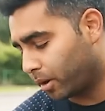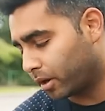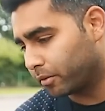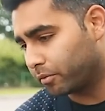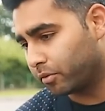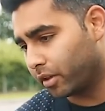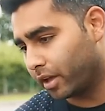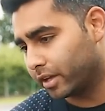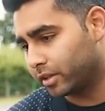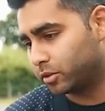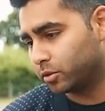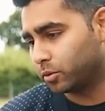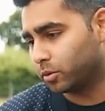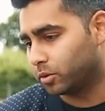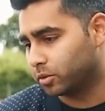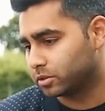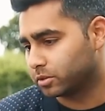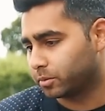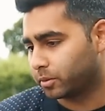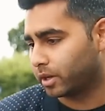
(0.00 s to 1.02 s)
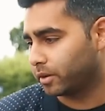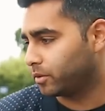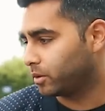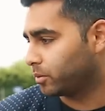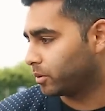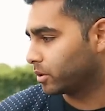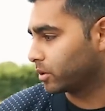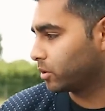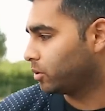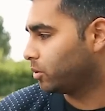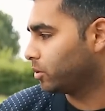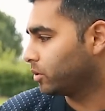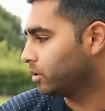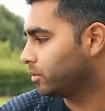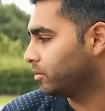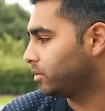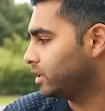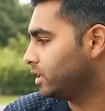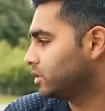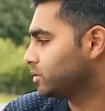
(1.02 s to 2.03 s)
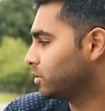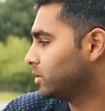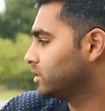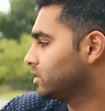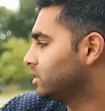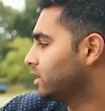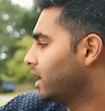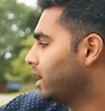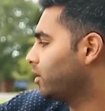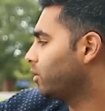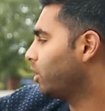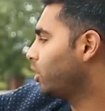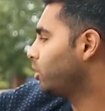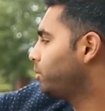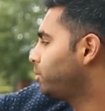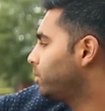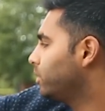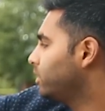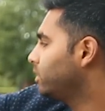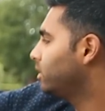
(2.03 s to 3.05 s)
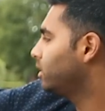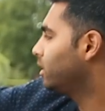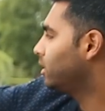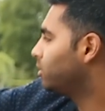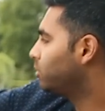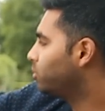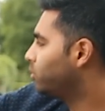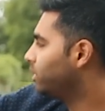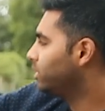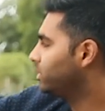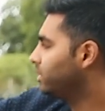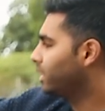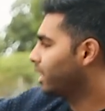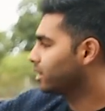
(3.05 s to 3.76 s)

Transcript: butterfly doors or whatever you want to call them, these ones now open with the